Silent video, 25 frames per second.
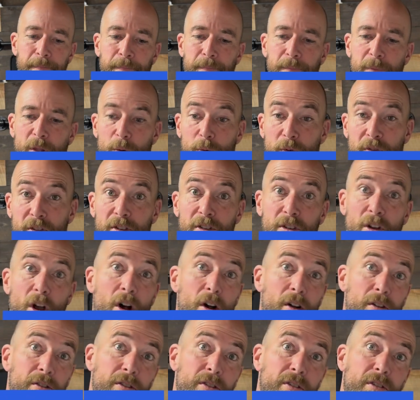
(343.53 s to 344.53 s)

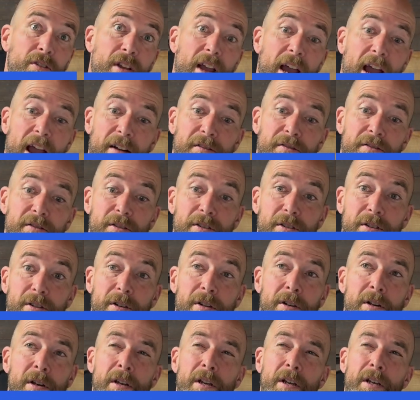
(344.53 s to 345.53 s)
results
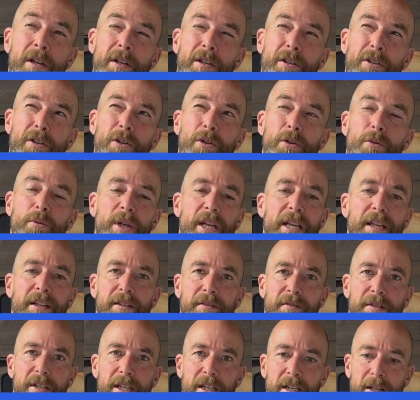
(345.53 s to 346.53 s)
after 2
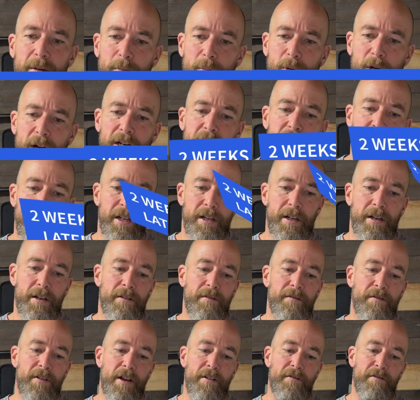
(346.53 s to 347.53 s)
weeks of decompression
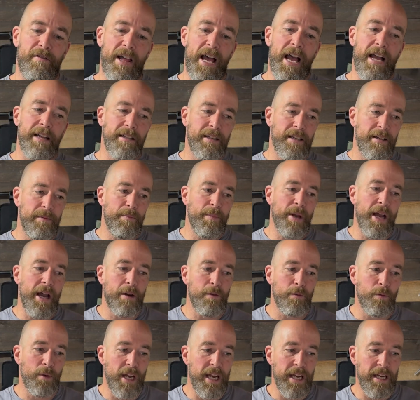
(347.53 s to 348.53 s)
of a flat 10
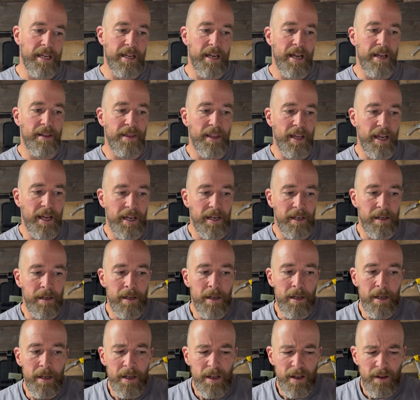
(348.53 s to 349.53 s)
pound weight, and
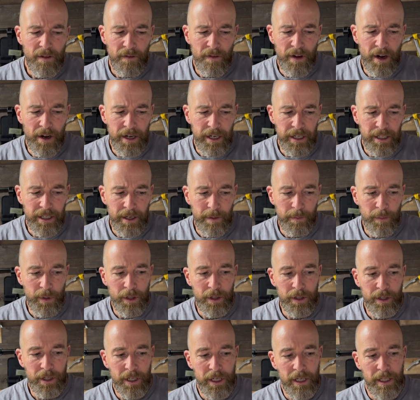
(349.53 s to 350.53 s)
then very
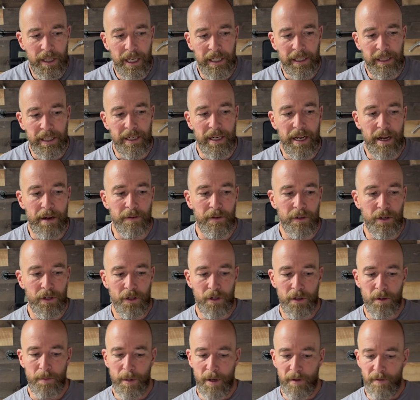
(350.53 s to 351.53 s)
similar to like the down
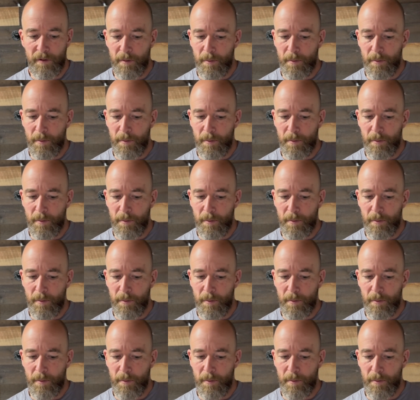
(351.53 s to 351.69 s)
tube of a